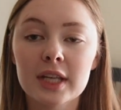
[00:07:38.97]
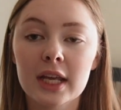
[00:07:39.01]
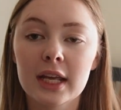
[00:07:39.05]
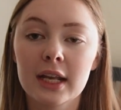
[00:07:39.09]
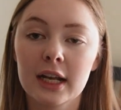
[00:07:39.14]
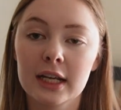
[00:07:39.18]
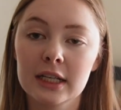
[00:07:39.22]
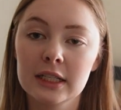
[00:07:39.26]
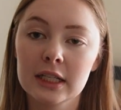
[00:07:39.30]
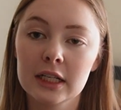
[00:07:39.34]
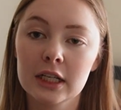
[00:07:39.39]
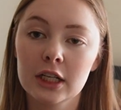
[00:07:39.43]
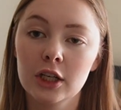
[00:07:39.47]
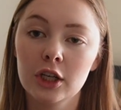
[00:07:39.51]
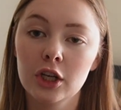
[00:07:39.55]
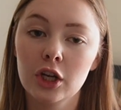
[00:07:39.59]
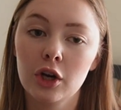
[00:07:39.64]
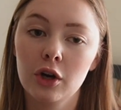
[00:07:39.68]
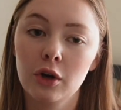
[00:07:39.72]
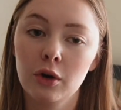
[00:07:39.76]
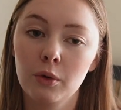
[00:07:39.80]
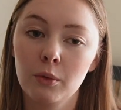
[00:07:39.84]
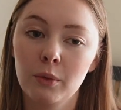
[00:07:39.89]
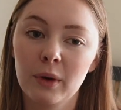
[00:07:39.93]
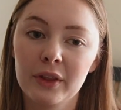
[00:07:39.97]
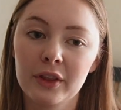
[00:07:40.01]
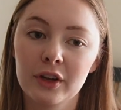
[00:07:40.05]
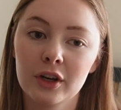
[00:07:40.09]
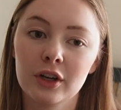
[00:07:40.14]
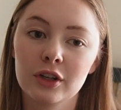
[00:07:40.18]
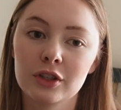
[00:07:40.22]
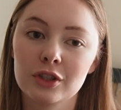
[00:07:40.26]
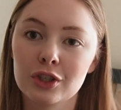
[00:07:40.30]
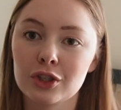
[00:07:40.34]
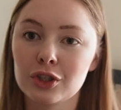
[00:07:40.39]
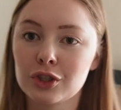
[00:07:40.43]
and I didn't know
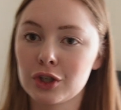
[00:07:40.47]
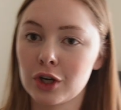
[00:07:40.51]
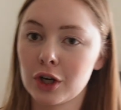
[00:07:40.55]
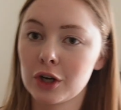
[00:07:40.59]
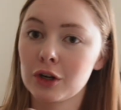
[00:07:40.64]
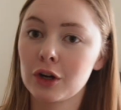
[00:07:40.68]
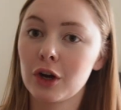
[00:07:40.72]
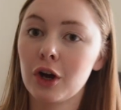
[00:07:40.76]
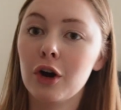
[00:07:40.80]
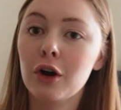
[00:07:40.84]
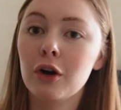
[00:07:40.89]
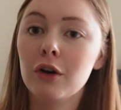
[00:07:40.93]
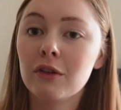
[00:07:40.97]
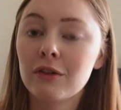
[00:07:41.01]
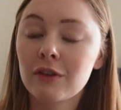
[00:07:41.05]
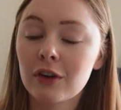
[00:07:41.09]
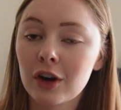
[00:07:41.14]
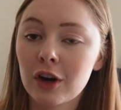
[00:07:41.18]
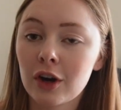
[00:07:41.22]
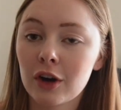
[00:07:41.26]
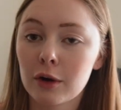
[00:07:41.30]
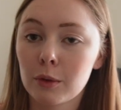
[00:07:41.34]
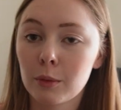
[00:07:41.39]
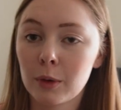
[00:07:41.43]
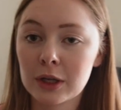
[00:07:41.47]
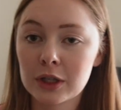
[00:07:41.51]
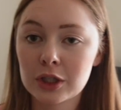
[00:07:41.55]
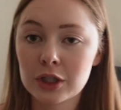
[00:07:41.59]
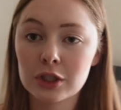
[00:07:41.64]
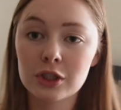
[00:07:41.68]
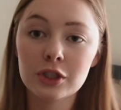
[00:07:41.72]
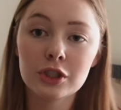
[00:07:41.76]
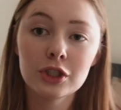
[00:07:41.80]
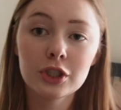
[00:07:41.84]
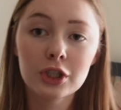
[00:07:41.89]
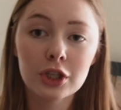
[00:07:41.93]
whether to start over or what
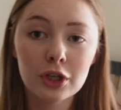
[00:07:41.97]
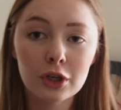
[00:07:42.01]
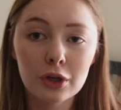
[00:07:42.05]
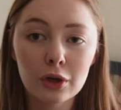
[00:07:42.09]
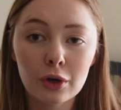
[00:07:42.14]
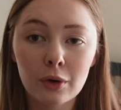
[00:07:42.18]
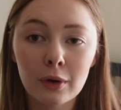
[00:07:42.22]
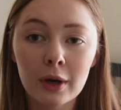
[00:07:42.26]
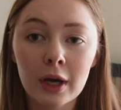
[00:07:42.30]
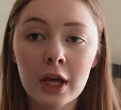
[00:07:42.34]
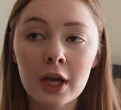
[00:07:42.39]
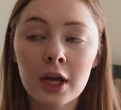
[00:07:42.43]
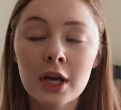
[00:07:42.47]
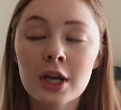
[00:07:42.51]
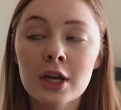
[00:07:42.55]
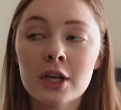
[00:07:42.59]
to do.